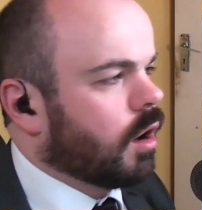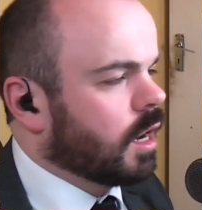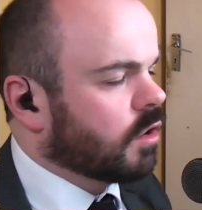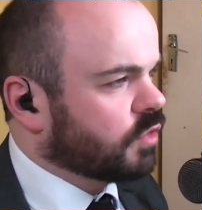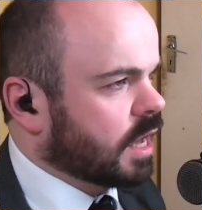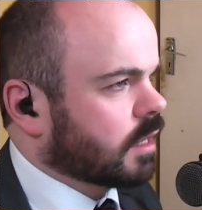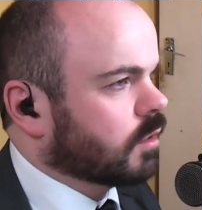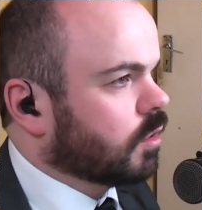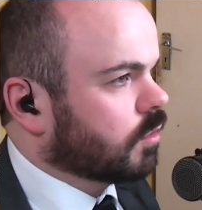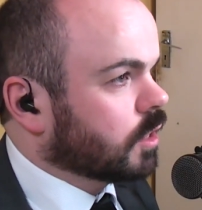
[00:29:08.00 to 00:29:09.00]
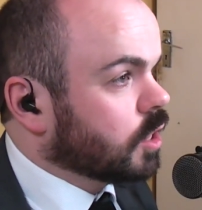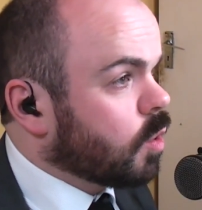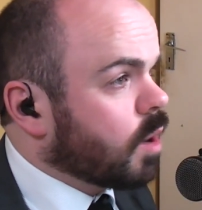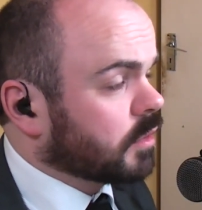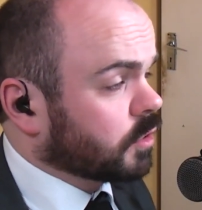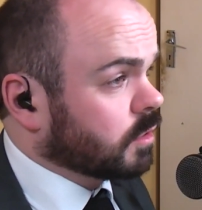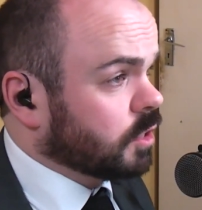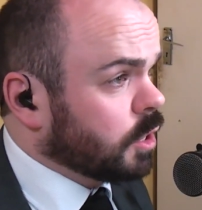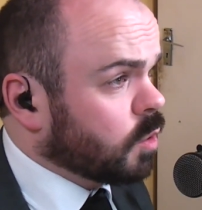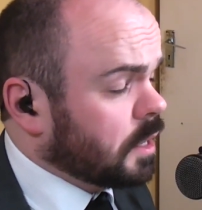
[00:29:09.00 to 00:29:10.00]
I love that. You know why
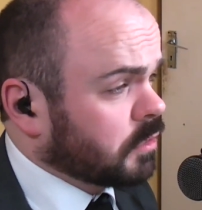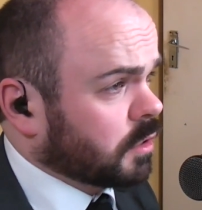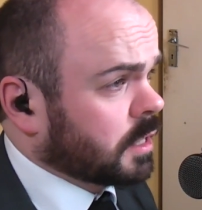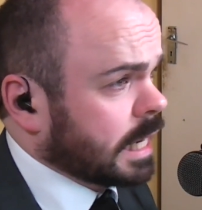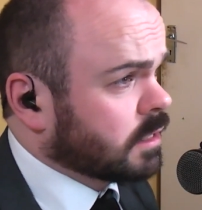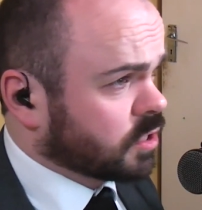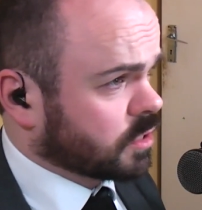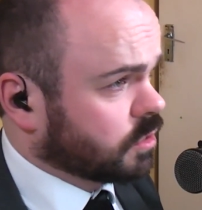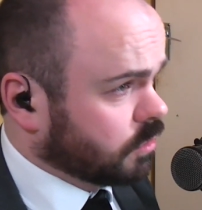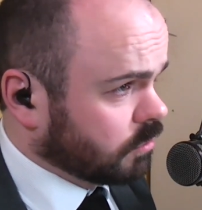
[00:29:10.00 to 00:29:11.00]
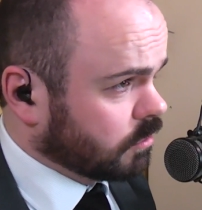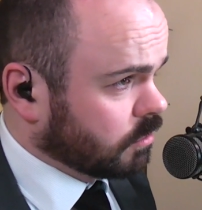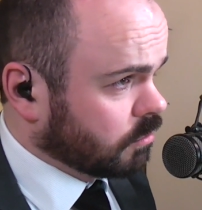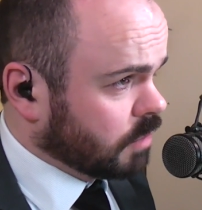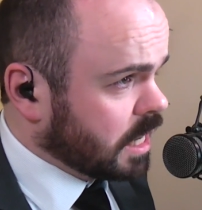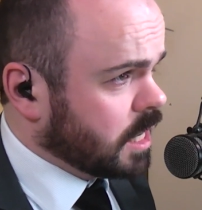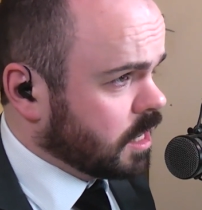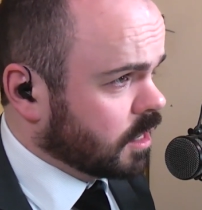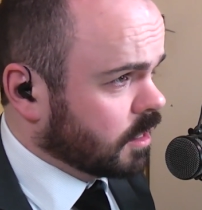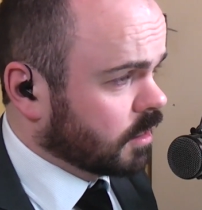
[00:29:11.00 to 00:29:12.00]
they're against
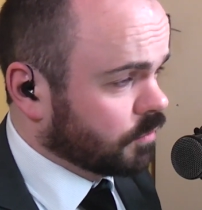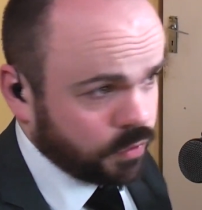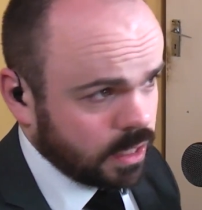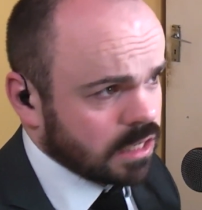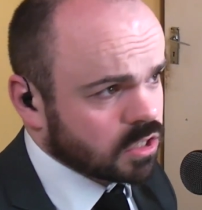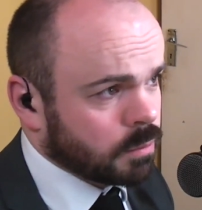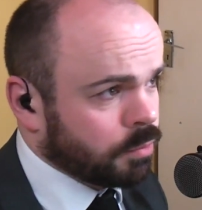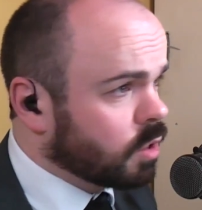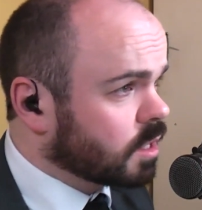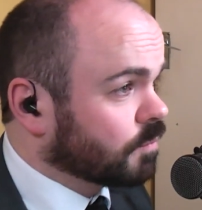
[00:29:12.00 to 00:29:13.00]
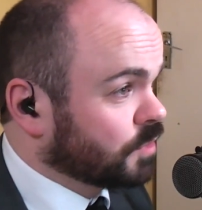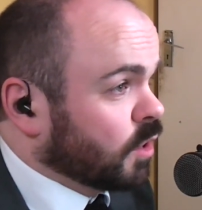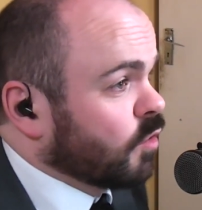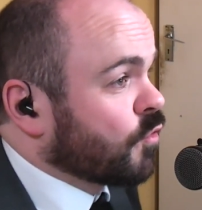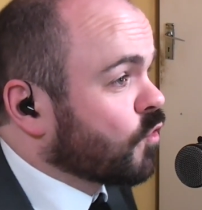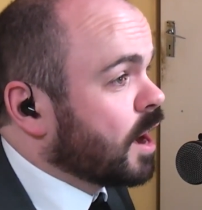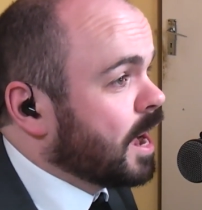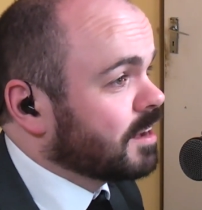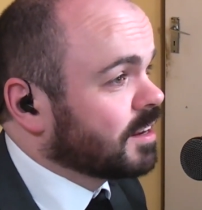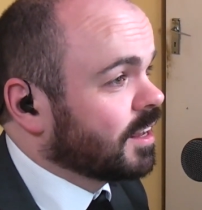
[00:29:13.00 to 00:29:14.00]
me? Against the book? They're
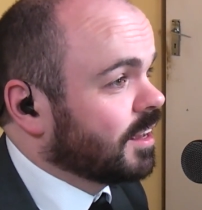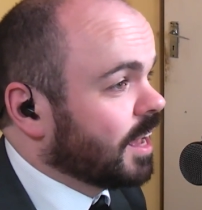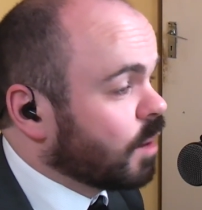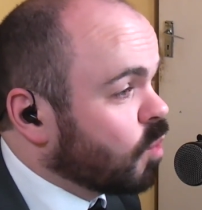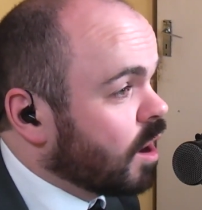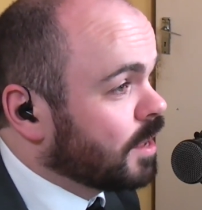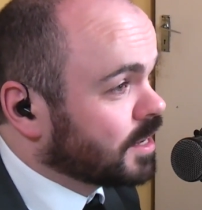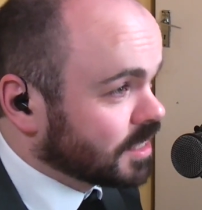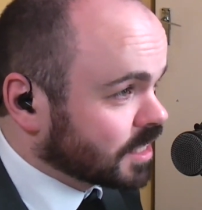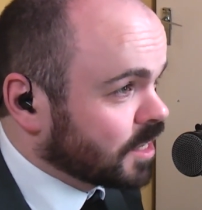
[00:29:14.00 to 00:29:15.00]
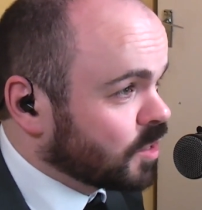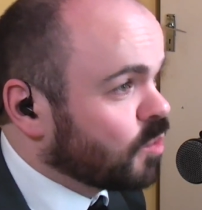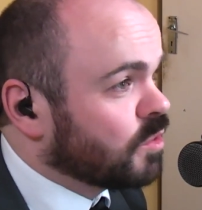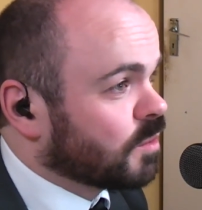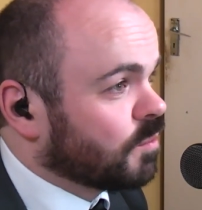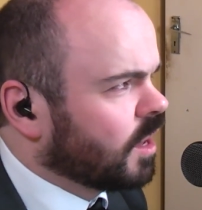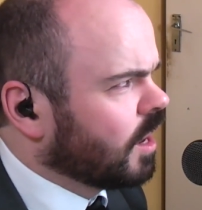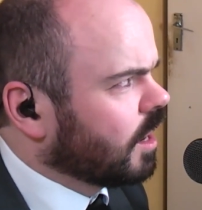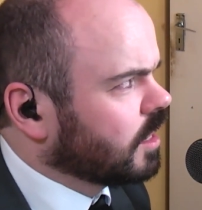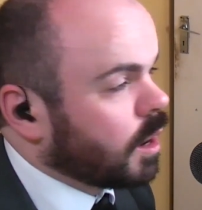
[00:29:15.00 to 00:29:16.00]
afraid. And why? Because I know them.
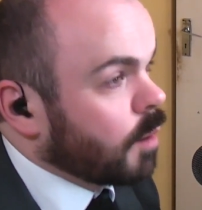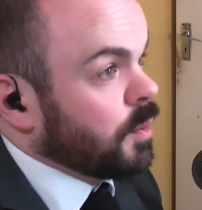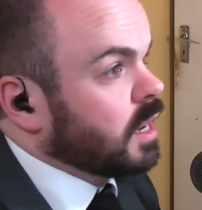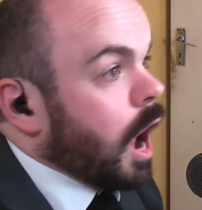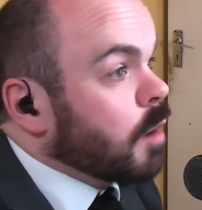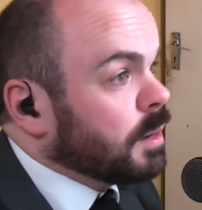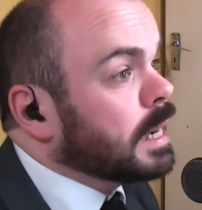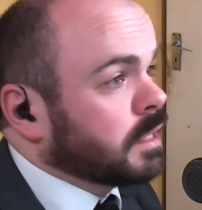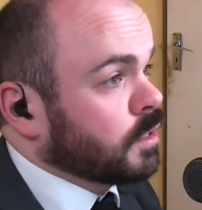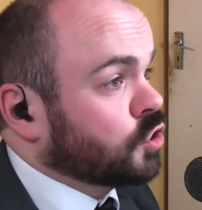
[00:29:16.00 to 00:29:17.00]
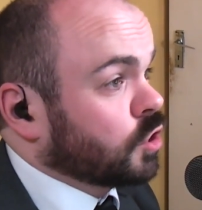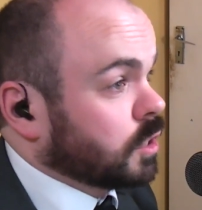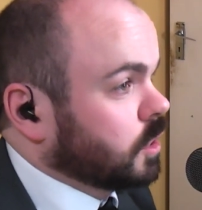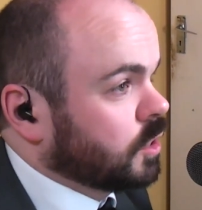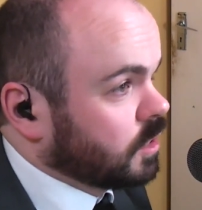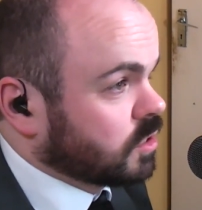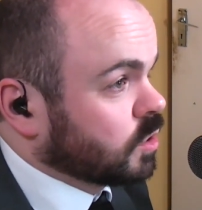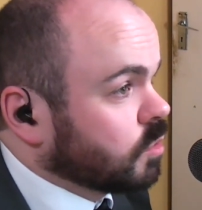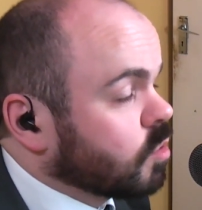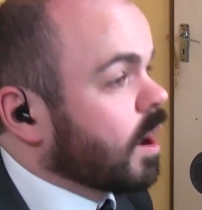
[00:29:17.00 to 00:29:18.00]
Yeah, I've been in the church.
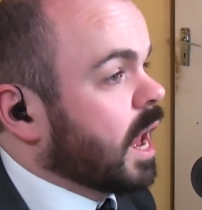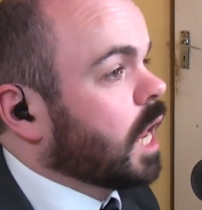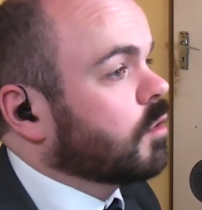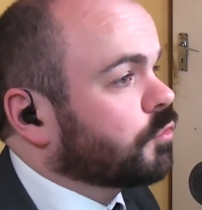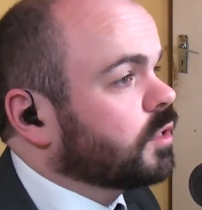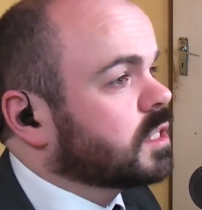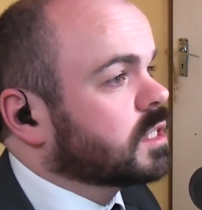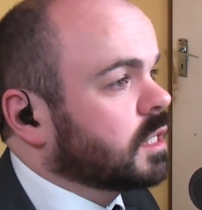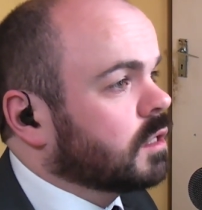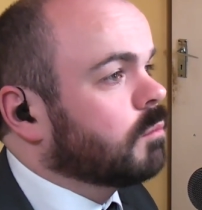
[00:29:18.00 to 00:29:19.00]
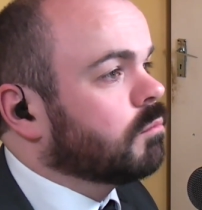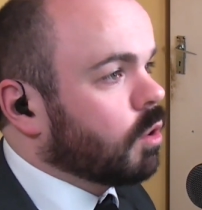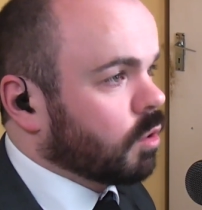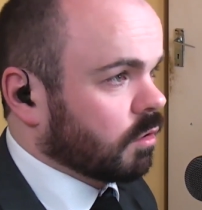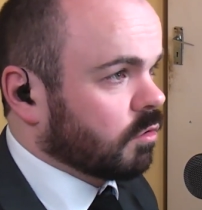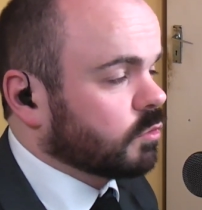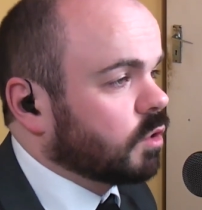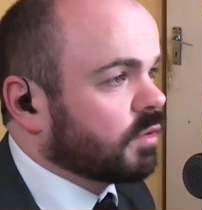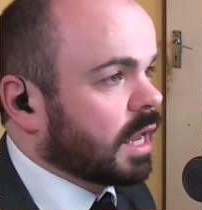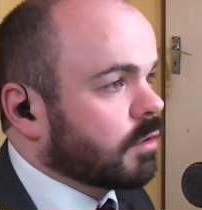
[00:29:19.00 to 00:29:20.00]
So you know every single motive
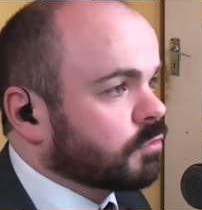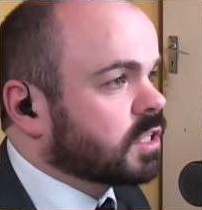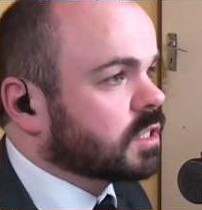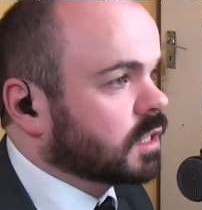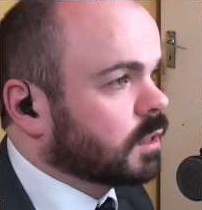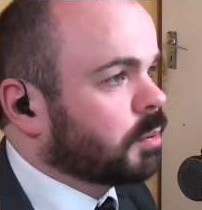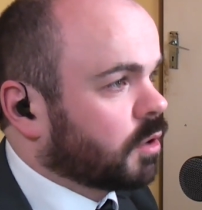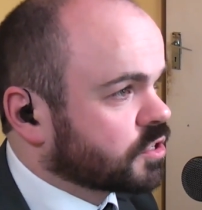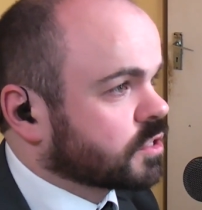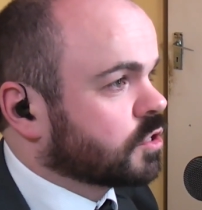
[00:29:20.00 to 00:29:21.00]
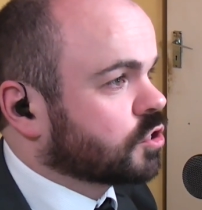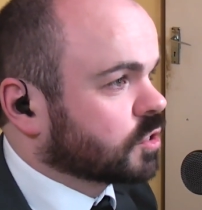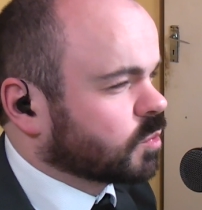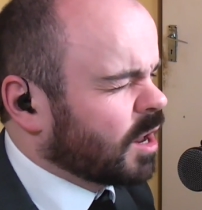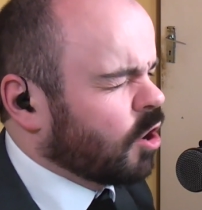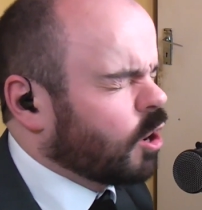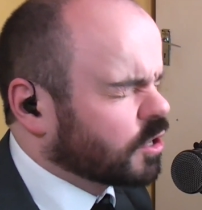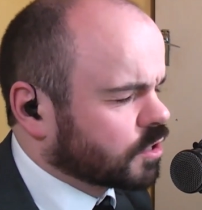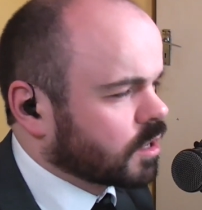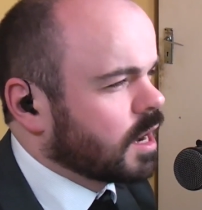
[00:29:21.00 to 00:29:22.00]
of every single person in the church. What
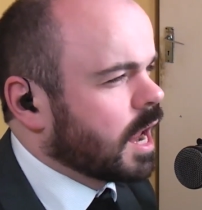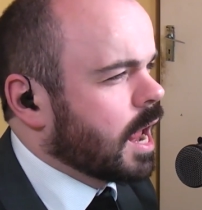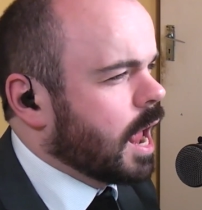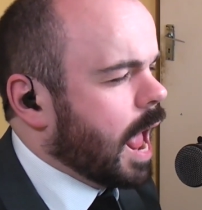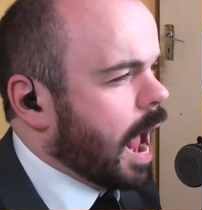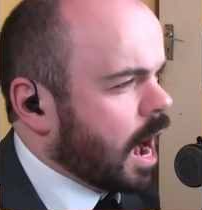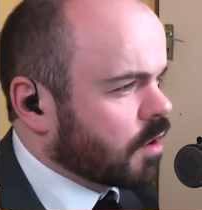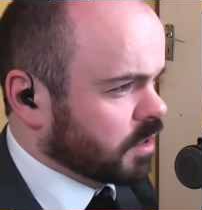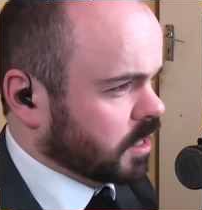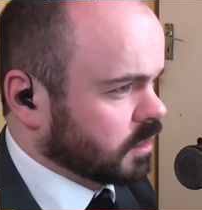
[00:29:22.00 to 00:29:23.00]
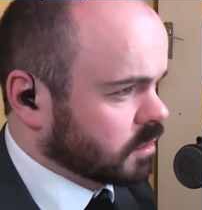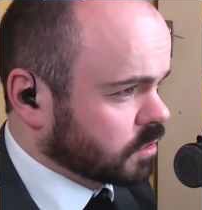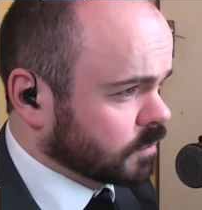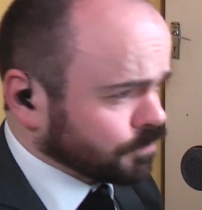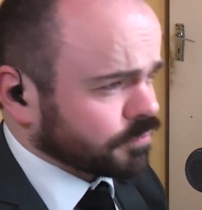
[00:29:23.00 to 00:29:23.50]
utter arrogance.